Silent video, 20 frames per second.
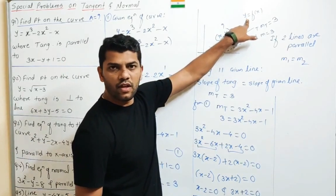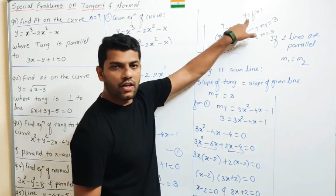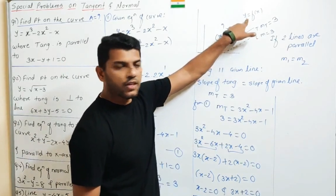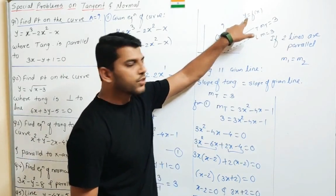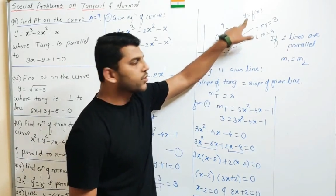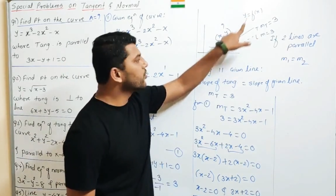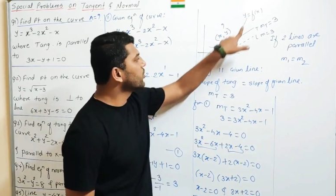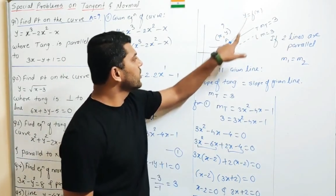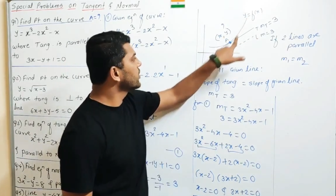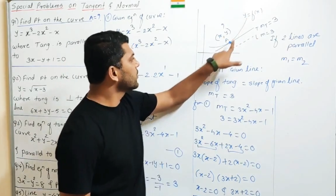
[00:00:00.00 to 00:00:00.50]

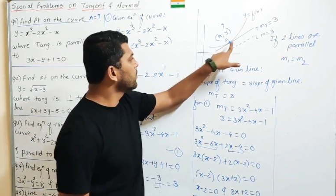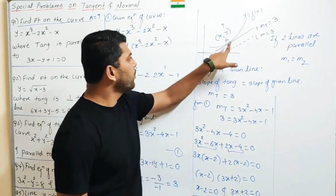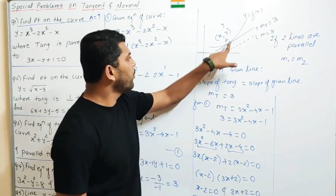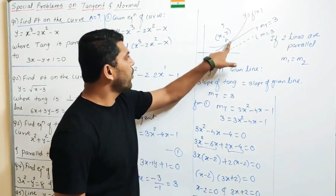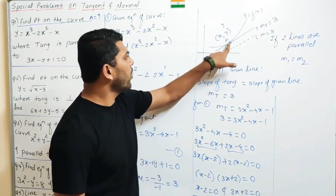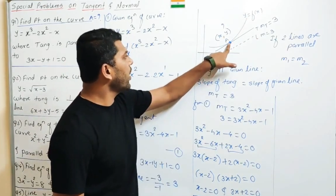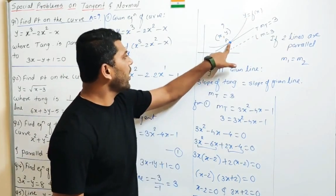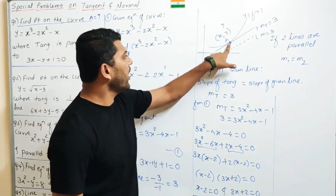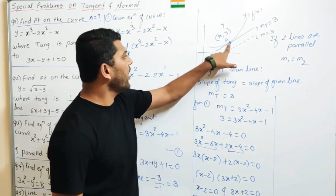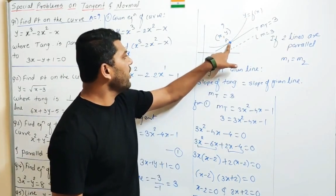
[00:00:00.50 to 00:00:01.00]
So this
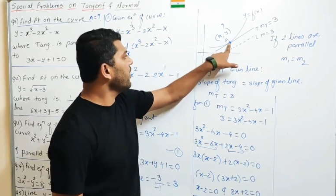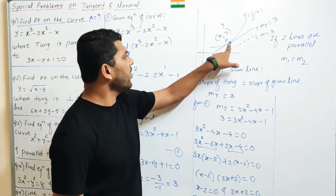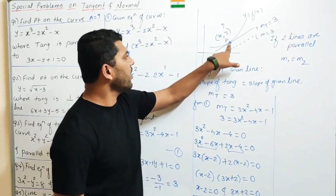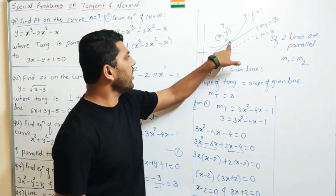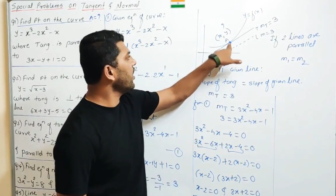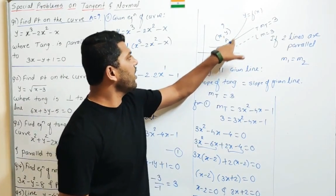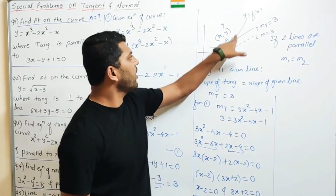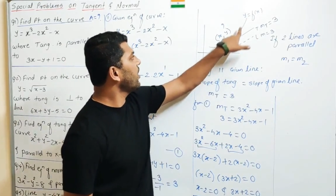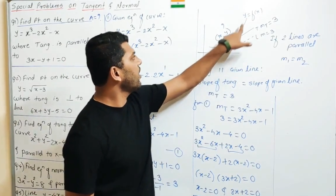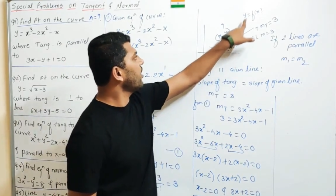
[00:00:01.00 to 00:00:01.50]
point
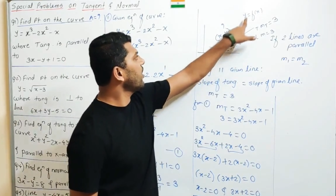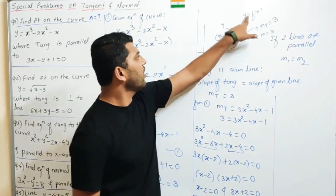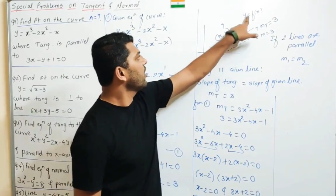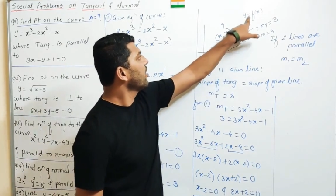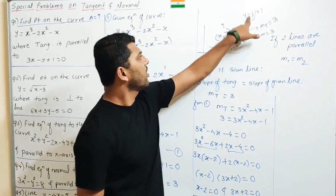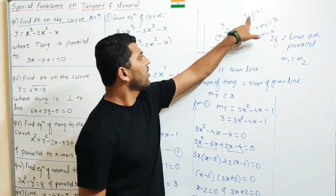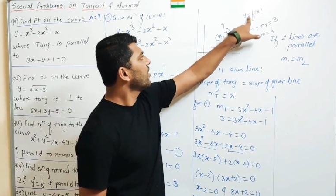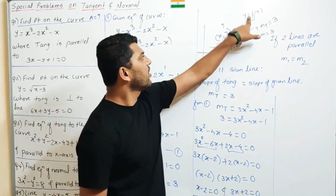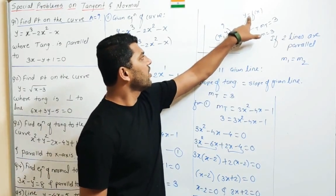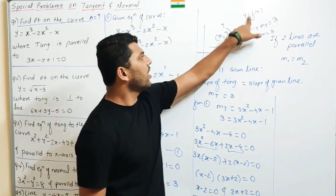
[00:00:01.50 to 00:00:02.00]

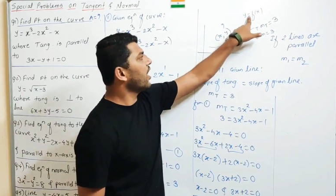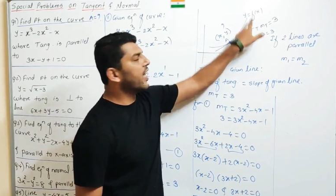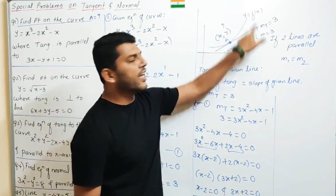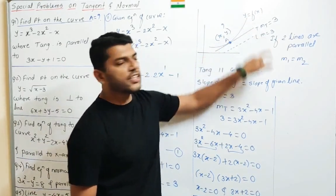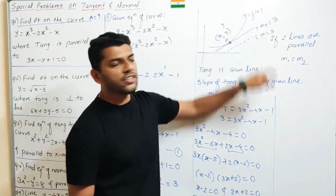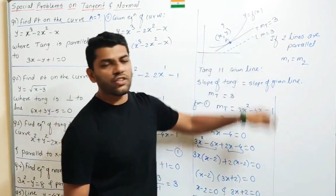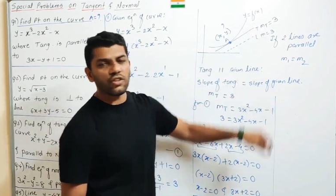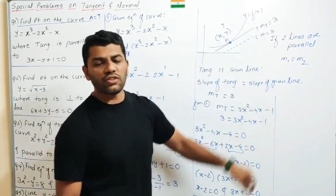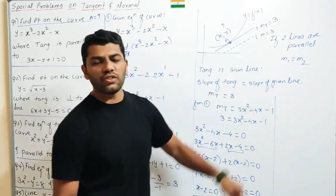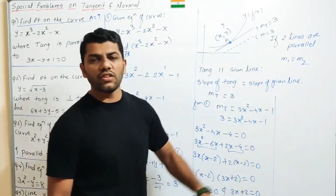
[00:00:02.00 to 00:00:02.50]
A
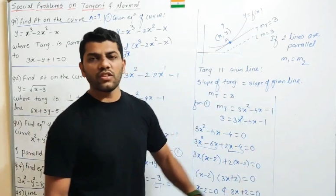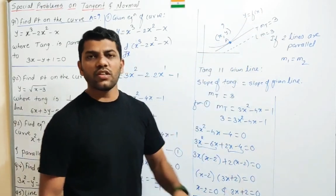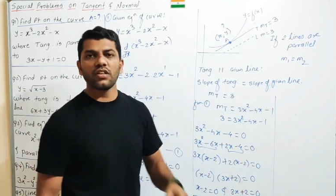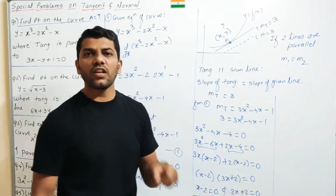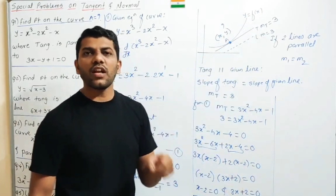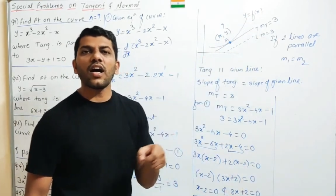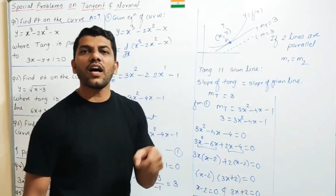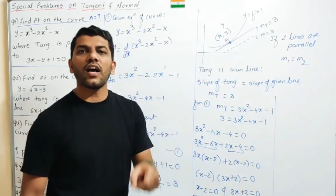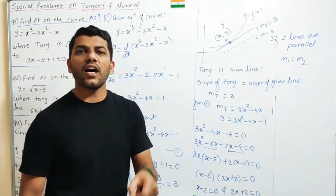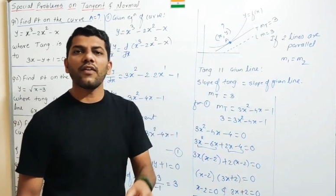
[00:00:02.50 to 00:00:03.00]
lies on the
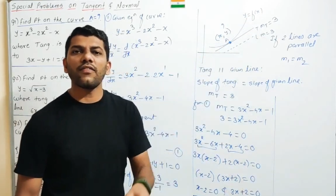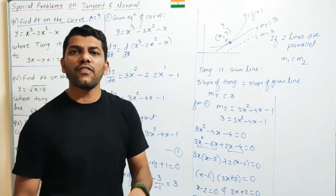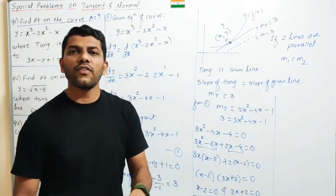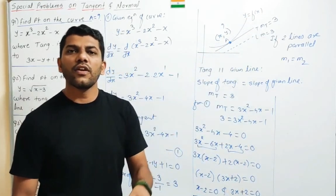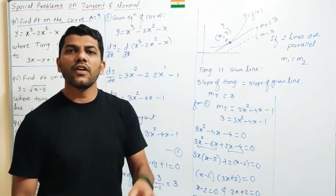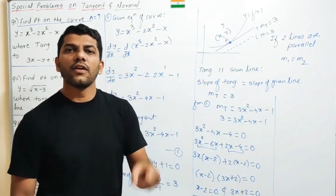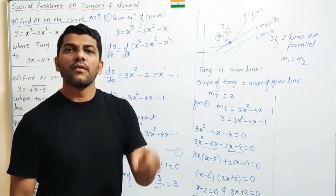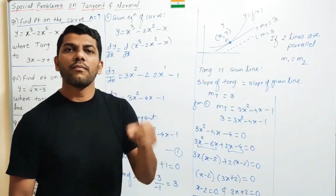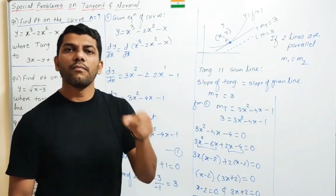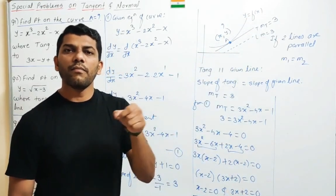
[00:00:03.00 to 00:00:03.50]

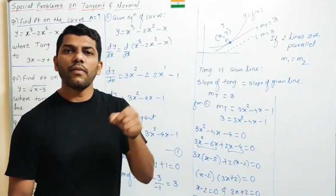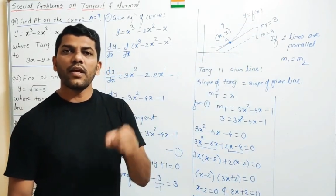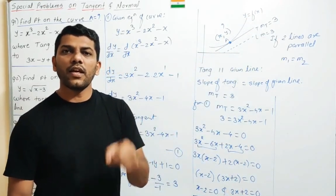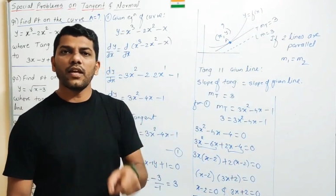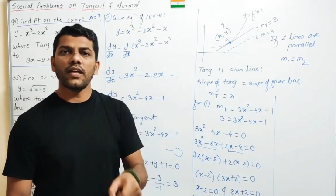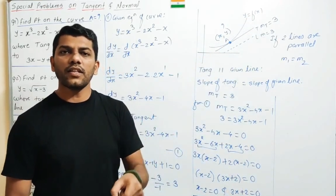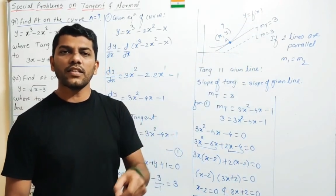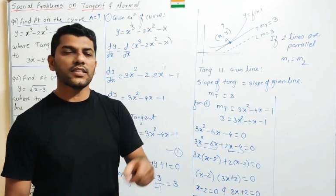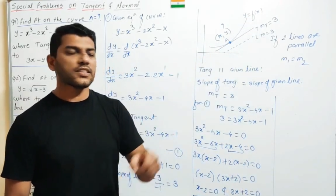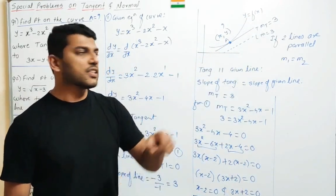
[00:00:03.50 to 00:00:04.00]
graph
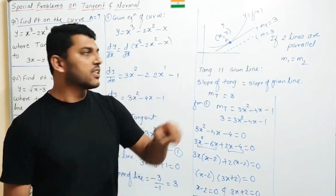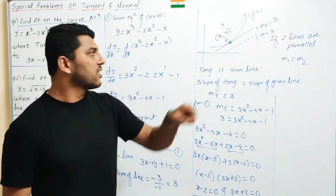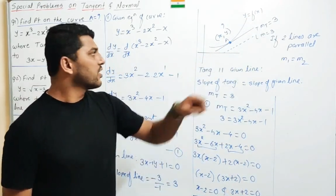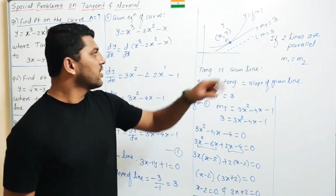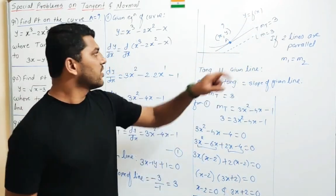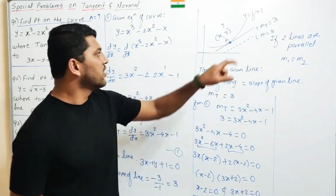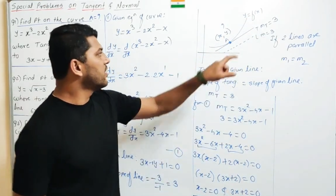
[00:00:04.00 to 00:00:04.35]
means